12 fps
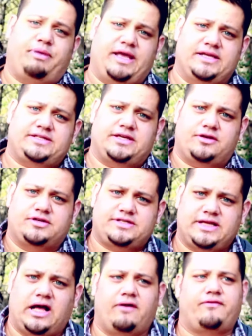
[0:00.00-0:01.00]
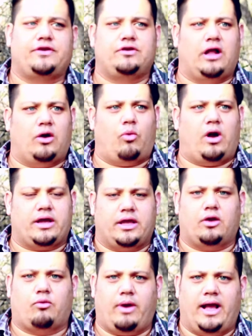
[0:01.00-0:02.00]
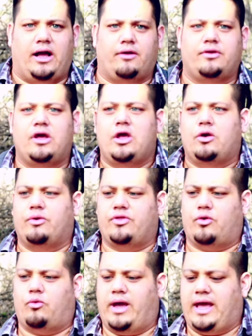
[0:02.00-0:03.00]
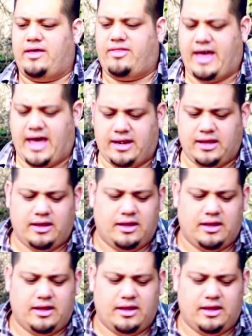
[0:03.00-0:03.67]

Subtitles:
peace in yourself and you're not walking around with a way that